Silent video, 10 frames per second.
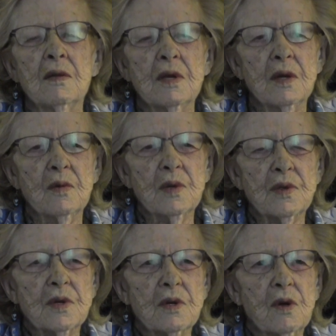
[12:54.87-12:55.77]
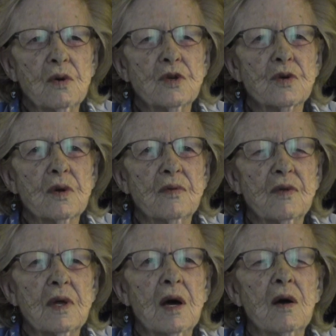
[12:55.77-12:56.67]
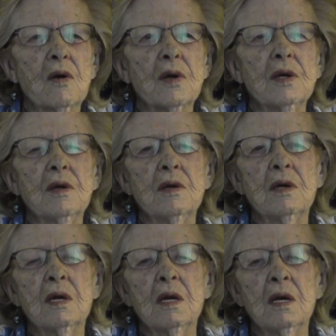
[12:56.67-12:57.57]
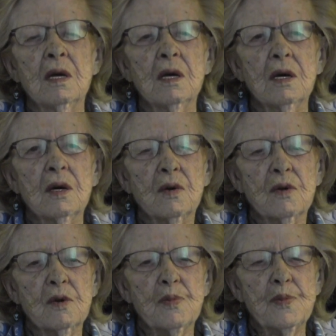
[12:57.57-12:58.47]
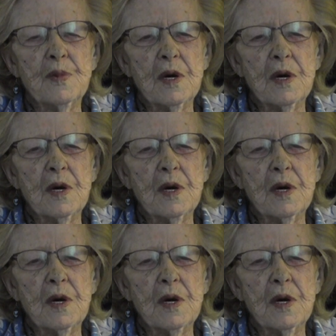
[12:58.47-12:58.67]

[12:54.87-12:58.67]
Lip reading: Then with the closure of Lowry, a group